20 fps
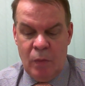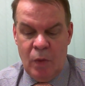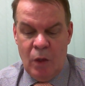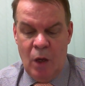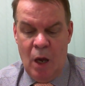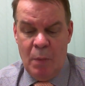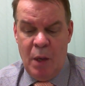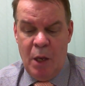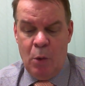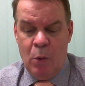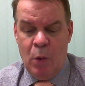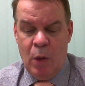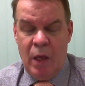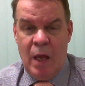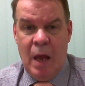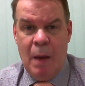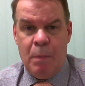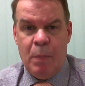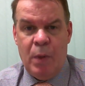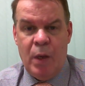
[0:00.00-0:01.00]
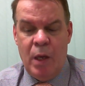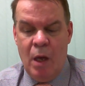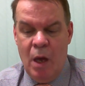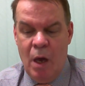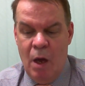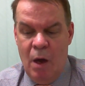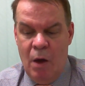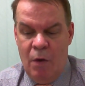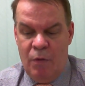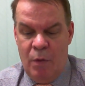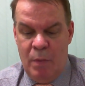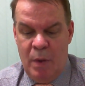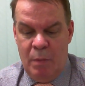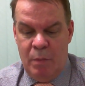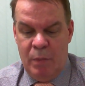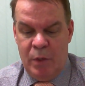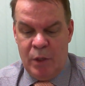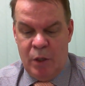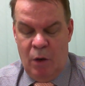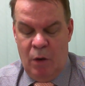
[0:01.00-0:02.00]
I'm equally happy for
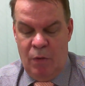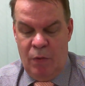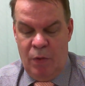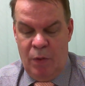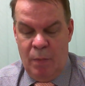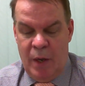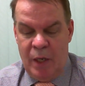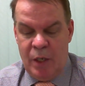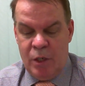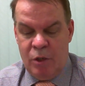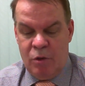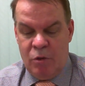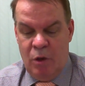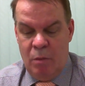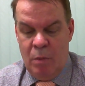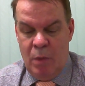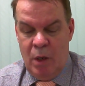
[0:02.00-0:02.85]
members of the mainstream